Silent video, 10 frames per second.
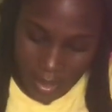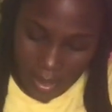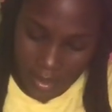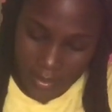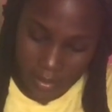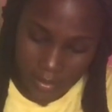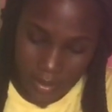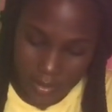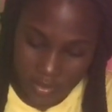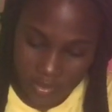And then
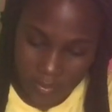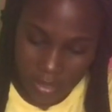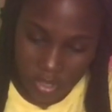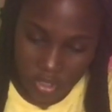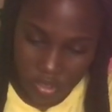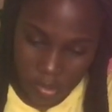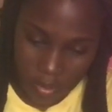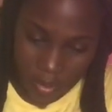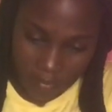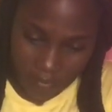I just make sure
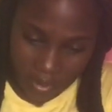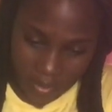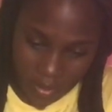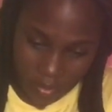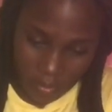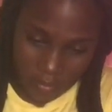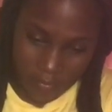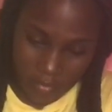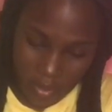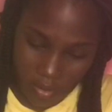I find
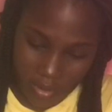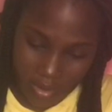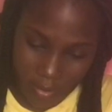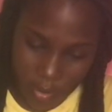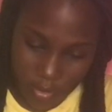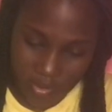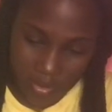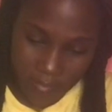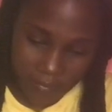the area that I'm using.